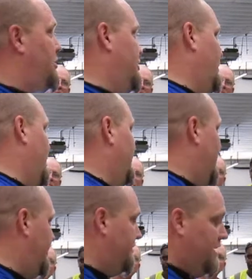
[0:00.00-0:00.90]
that you're running
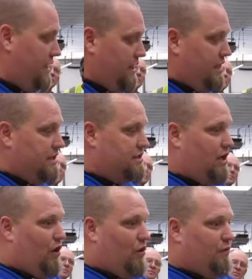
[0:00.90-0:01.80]
with.
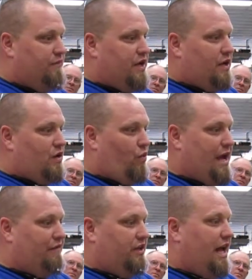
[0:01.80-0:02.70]
So we
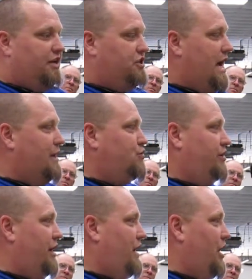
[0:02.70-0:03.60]
have a lot of jobs where
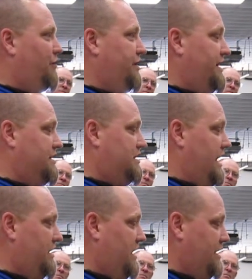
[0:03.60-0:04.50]
they're helping us.
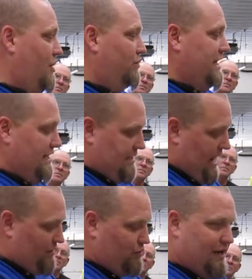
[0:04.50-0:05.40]
They know lead
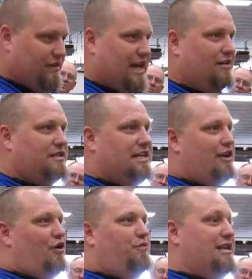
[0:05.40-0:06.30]
times. We have guaranteed
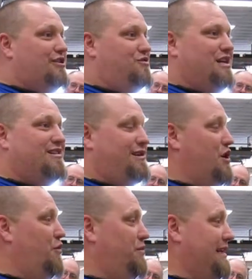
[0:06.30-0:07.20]
openings. You get to the
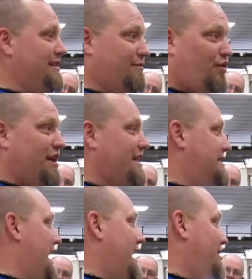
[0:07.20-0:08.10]
opening and the brick is
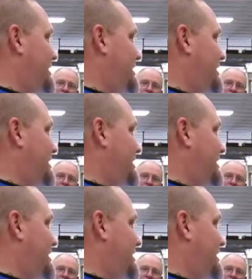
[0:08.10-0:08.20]
higher